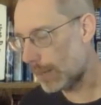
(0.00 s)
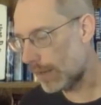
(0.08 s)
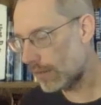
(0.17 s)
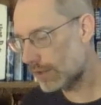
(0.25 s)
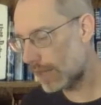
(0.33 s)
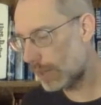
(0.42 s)

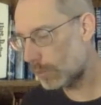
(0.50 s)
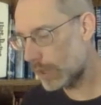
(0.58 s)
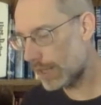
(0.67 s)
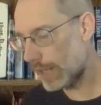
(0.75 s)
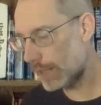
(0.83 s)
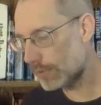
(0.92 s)
By the time
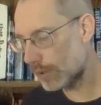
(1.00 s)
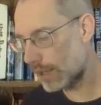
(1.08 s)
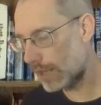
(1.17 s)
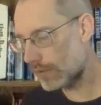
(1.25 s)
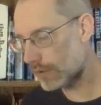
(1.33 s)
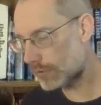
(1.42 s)
we came to
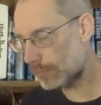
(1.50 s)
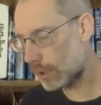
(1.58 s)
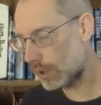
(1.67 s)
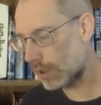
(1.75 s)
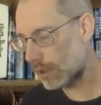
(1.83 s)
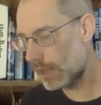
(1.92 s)
write this
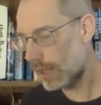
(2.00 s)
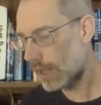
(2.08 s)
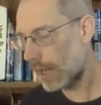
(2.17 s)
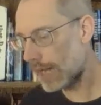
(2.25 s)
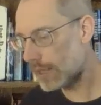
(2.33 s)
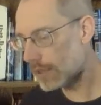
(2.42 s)
part,
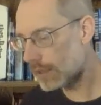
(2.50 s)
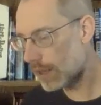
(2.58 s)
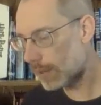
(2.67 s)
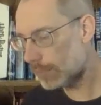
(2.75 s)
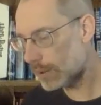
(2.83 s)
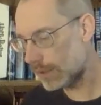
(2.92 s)
I did
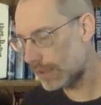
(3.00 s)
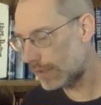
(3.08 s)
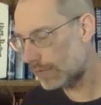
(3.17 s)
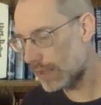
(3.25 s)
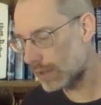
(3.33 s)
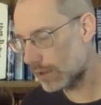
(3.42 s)
not
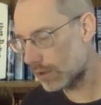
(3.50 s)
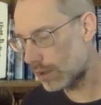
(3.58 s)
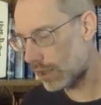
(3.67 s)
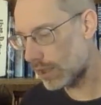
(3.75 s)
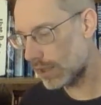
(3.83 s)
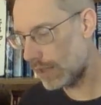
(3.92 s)
believe that
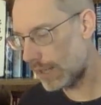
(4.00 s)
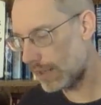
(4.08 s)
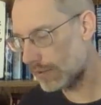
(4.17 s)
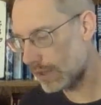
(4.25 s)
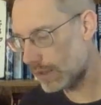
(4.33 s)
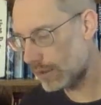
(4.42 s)
Laurana,
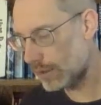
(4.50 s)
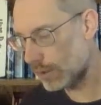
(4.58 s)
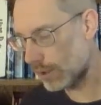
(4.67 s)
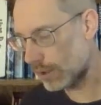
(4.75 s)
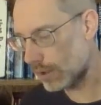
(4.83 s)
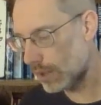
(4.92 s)
as I
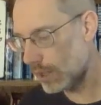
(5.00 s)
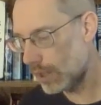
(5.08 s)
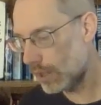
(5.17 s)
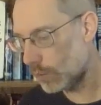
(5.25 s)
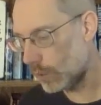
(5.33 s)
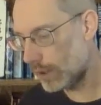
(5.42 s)
knew her,
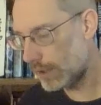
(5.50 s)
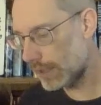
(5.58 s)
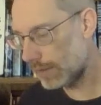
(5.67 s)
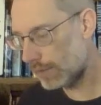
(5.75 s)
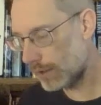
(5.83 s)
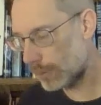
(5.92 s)
would
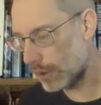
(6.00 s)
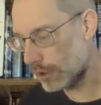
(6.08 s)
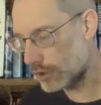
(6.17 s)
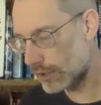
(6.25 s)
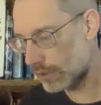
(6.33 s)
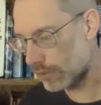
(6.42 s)
give up
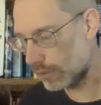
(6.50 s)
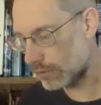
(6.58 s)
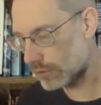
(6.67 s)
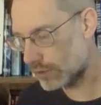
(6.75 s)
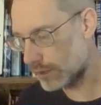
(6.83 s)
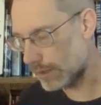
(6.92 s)
her
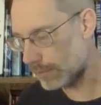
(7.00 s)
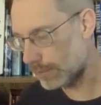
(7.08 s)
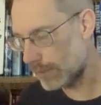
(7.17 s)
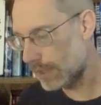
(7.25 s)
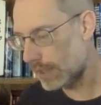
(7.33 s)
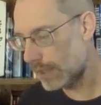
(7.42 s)
generalship
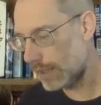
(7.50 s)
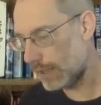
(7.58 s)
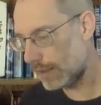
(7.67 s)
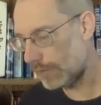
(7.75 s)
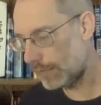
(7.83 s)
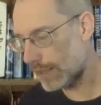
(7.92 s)

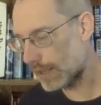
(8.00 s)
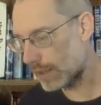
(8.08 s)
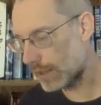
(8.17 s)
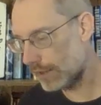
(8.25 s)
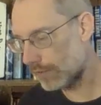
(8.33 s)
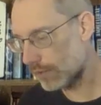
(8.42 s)
in
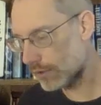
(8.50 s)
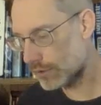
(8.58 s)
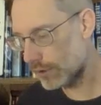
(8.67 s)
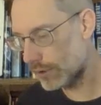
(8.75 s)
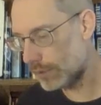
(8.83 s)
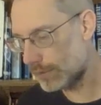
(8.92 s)
effect, leave her
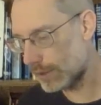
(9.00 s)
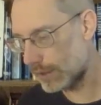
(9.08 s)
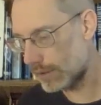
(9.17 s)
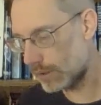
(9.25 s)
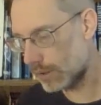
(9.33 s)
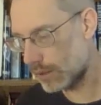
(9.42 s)
troops
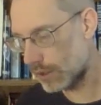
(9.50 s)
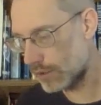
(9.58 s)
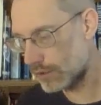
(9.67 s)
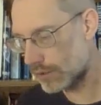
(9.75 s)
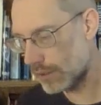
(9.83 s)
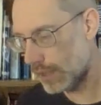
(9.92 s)
in the
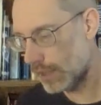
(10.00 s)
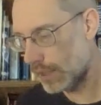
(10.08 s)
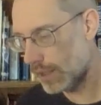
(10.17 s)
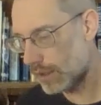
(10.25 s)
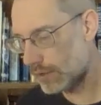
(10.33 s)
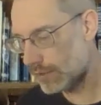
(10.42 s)
lurch
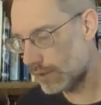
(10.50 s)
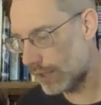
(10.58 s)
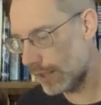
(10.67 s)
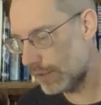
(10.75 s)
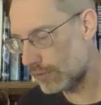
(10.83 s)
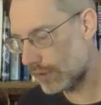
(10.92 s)
to
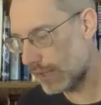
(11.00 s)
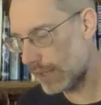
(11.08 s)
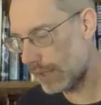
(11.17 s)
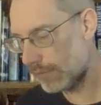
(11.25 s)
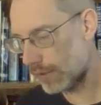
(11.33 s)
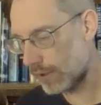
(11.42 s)
go
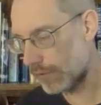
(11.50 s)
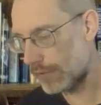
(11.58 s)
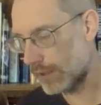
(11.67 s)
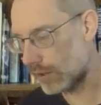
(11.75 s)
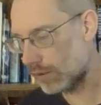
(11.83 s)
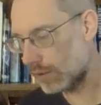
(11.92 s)
save her
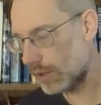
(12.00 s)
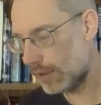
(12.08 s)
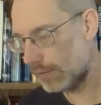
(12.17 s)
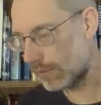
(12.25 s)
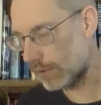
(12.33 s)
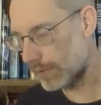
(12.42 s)
fickle
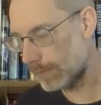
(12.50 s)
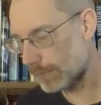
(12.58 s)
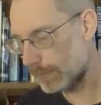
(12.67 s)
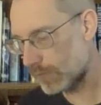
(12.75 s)
lover.